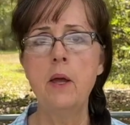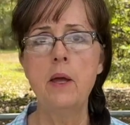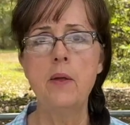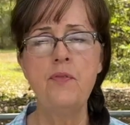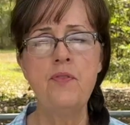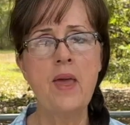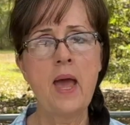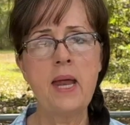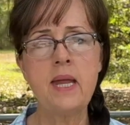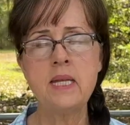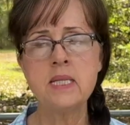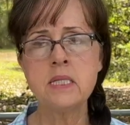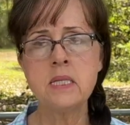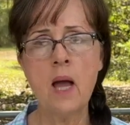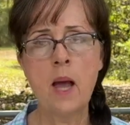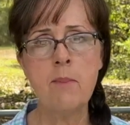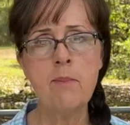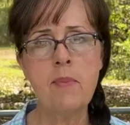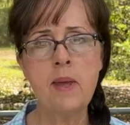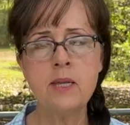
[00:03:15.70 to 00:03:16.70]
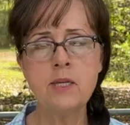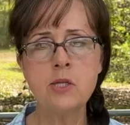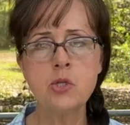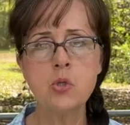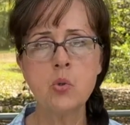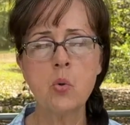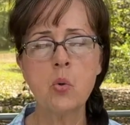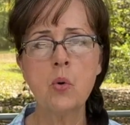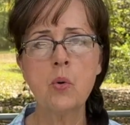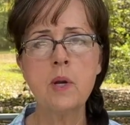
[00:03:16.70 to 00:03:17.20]
That is not
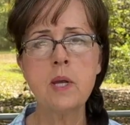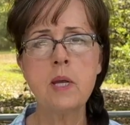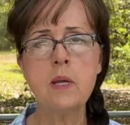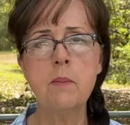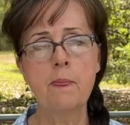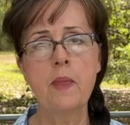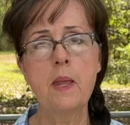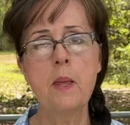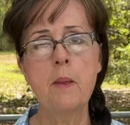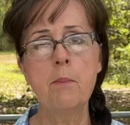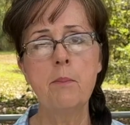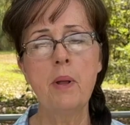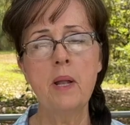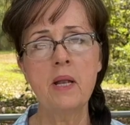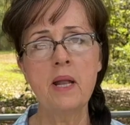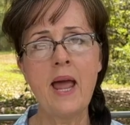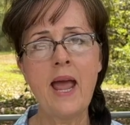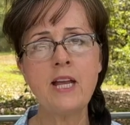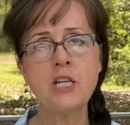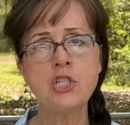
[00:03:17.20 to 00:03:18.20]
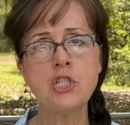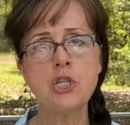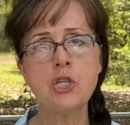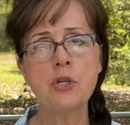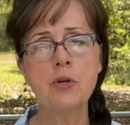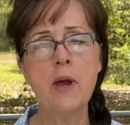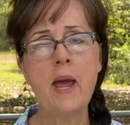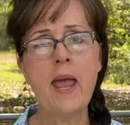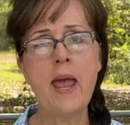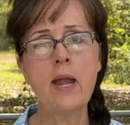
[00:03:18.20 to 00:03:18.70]
mandatory, but last
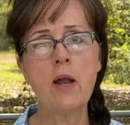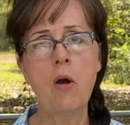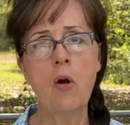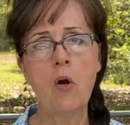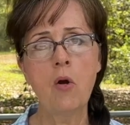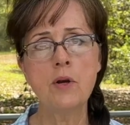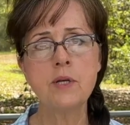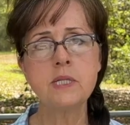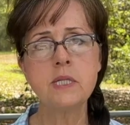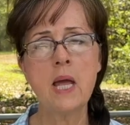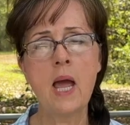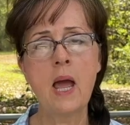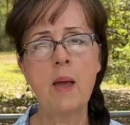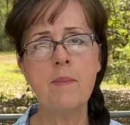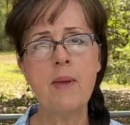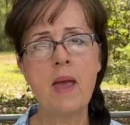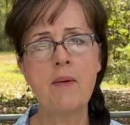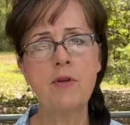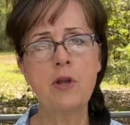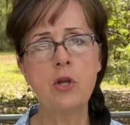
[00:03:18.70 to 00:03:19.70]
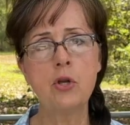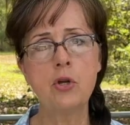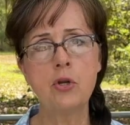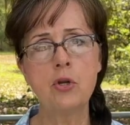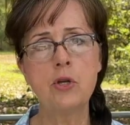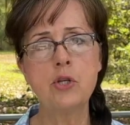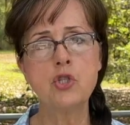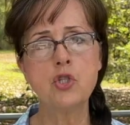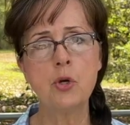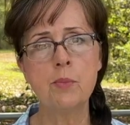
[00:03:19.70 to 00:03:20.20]
year I had a hard time having a
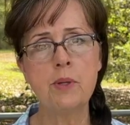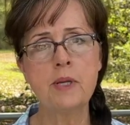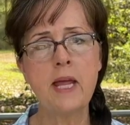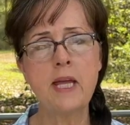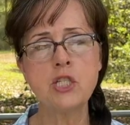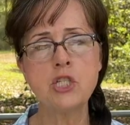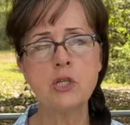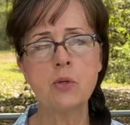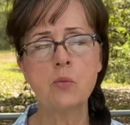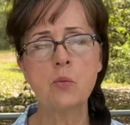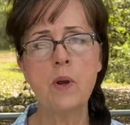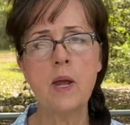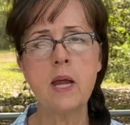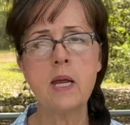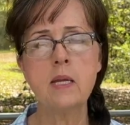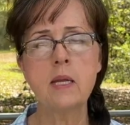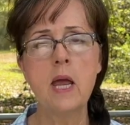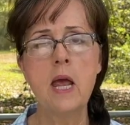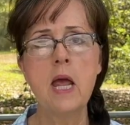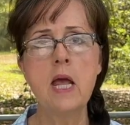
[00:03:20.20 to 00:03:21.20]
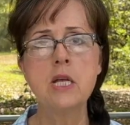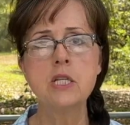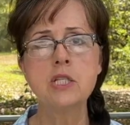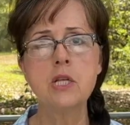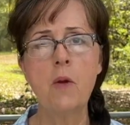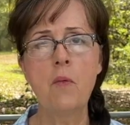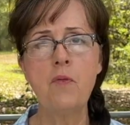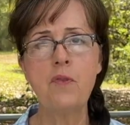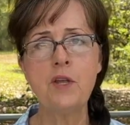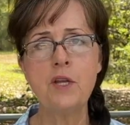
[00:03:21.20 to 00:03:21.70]
good germination rate.
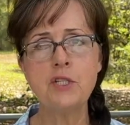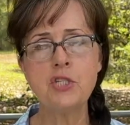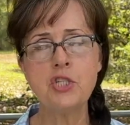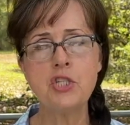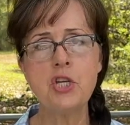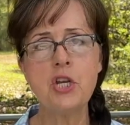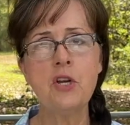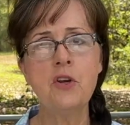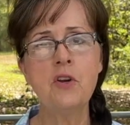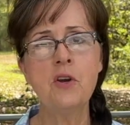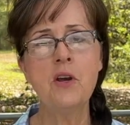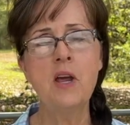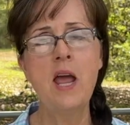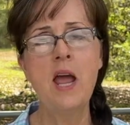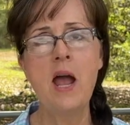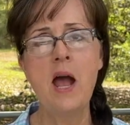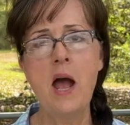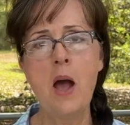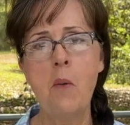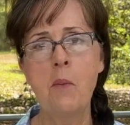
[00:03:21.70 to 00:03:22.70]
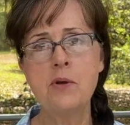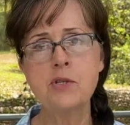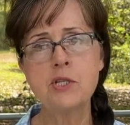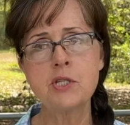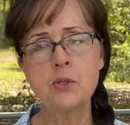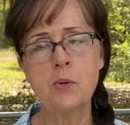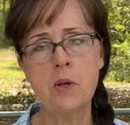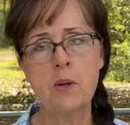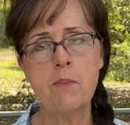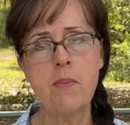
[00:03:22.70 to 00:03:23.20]
So this year I was
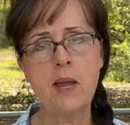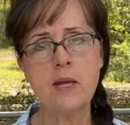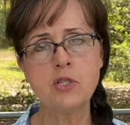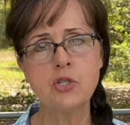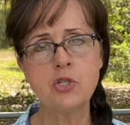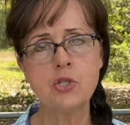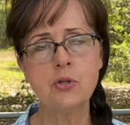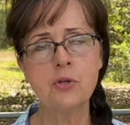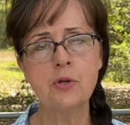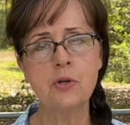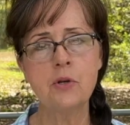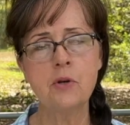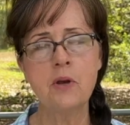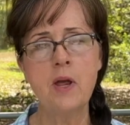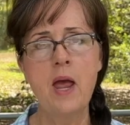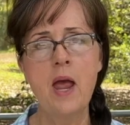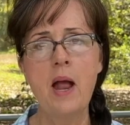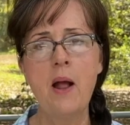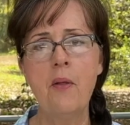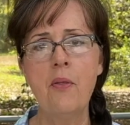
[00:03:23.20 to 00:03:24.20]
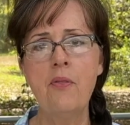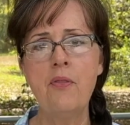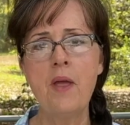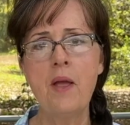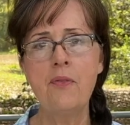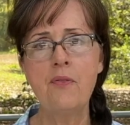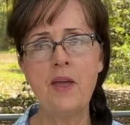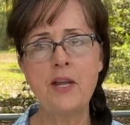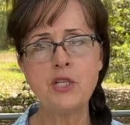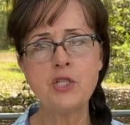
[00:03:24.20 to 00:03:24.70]
just going to make sure
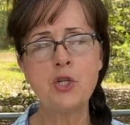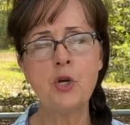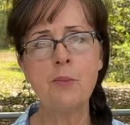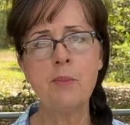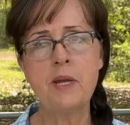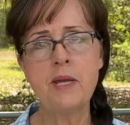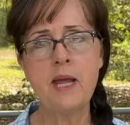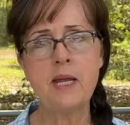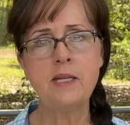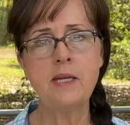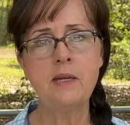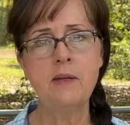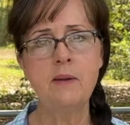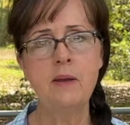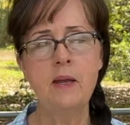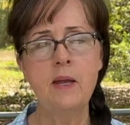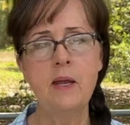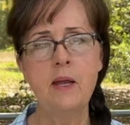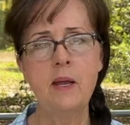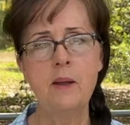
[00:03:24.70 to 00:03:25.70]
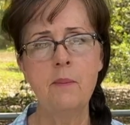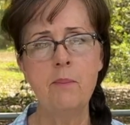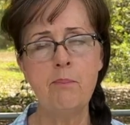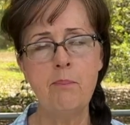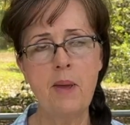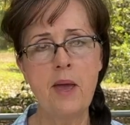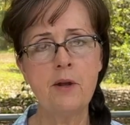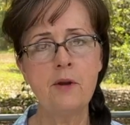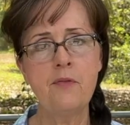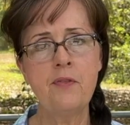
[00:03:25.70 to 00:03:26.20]
that they germinated
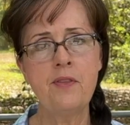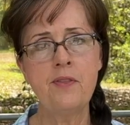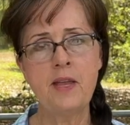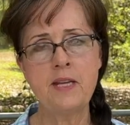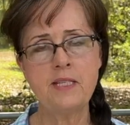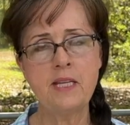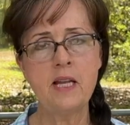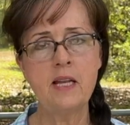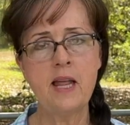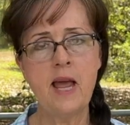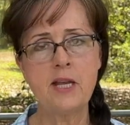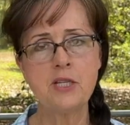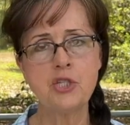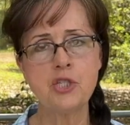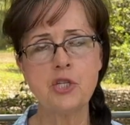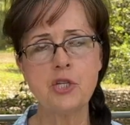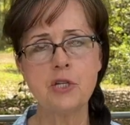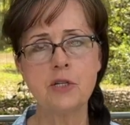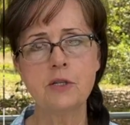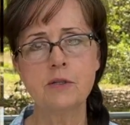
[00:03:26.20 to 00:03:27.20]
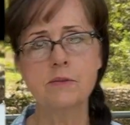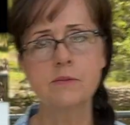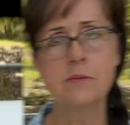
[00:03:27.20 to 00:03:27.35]
better than they did last year.